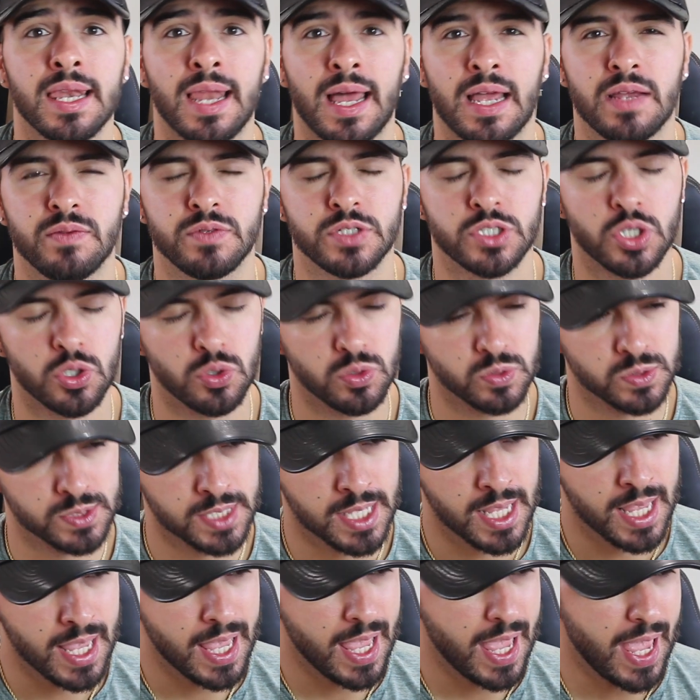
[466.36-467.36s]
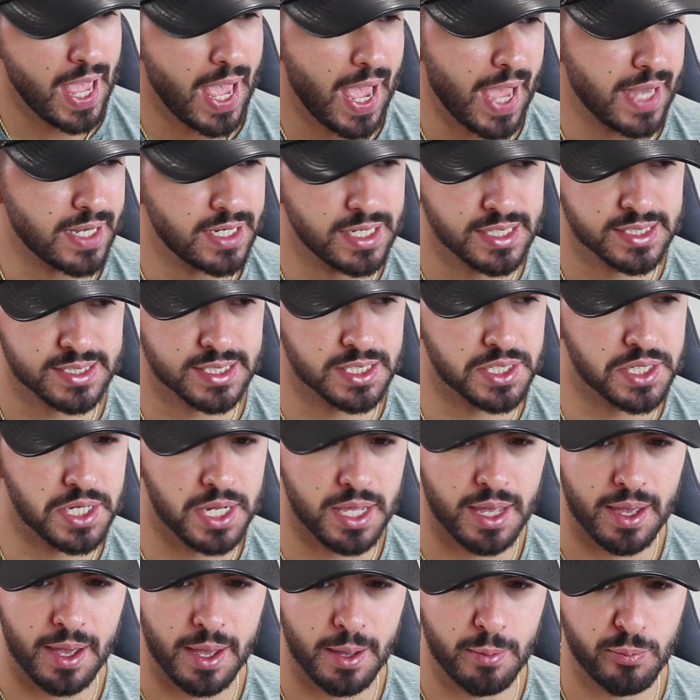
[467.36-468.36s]
live shows. And listen,
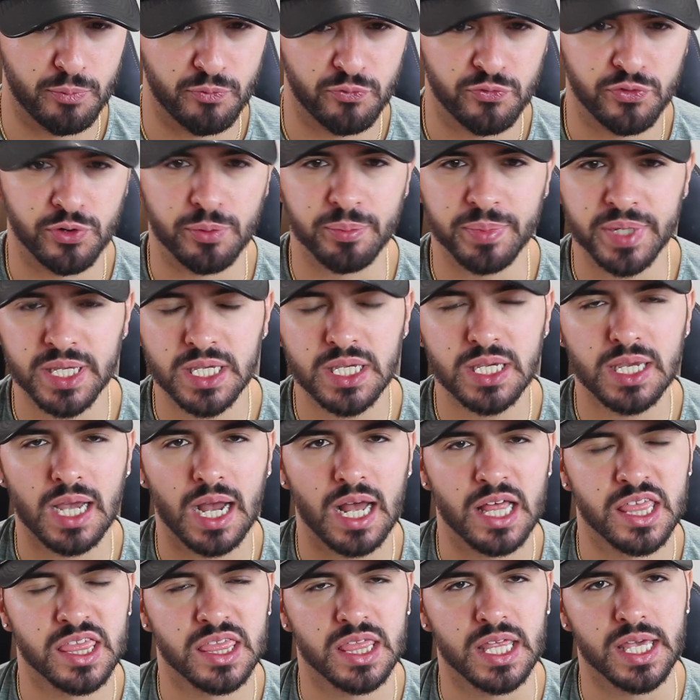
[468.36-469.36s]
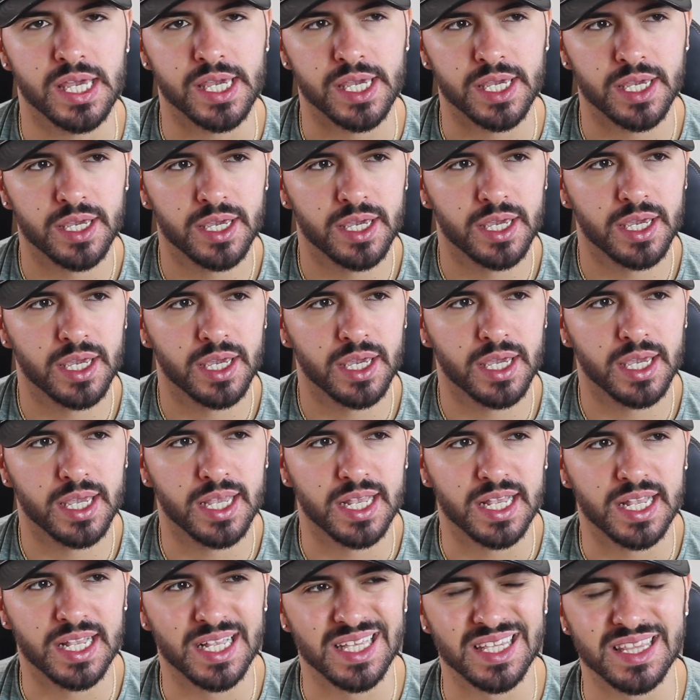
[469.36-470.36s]
for me, I think
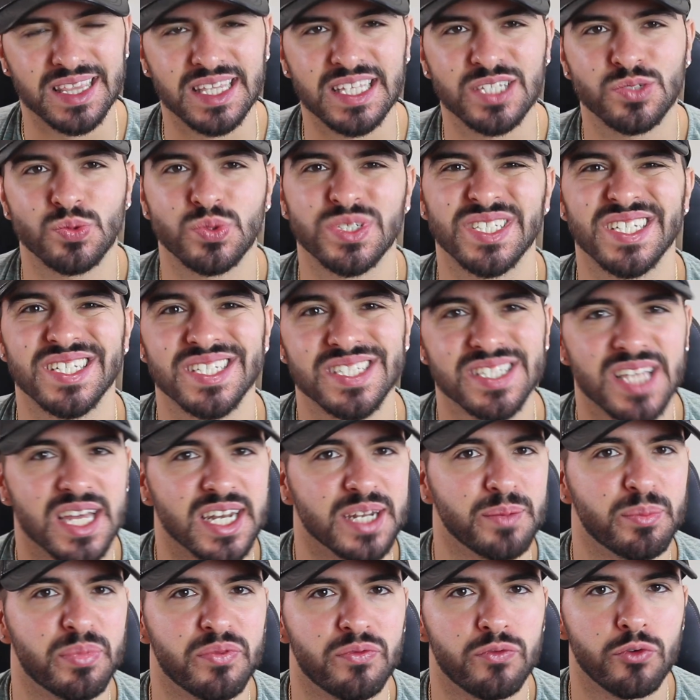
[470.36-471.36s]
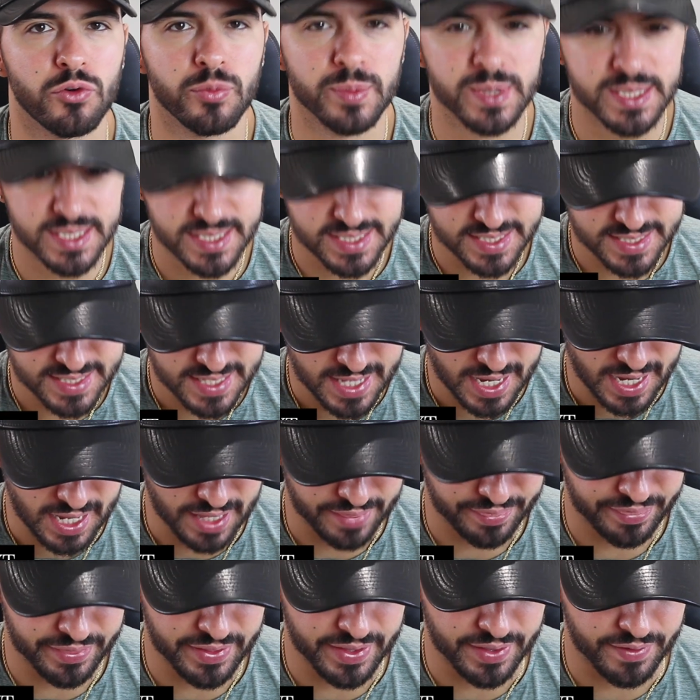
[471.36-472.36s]
this was a stunning performance.
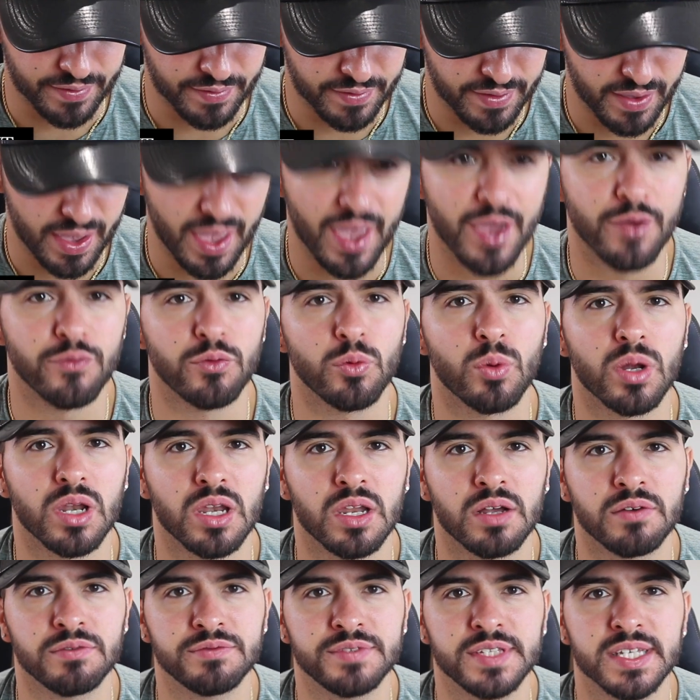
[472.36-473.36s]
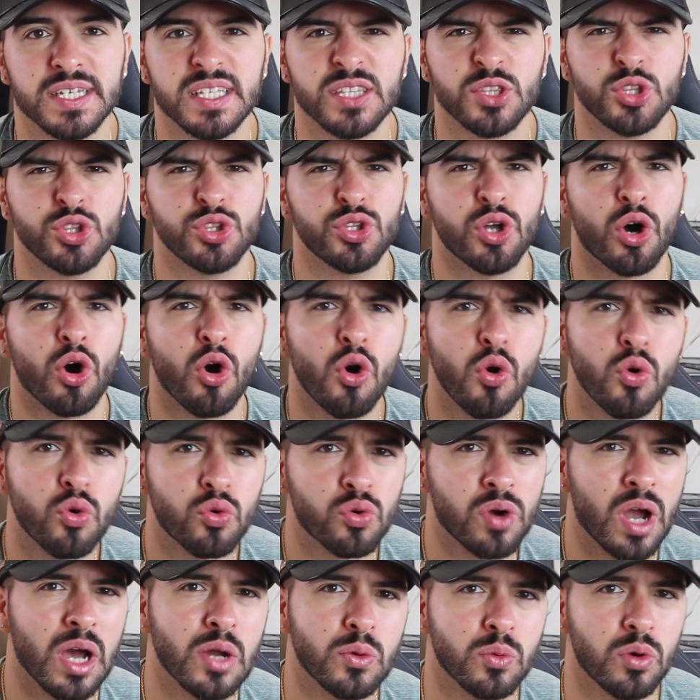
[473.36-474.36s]
I think everyone loved it. The
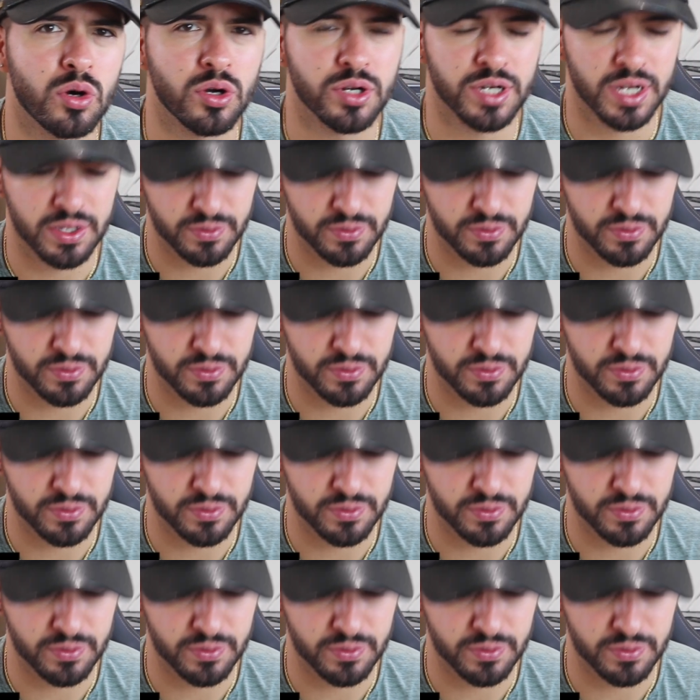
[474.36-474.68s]
whole crowd were on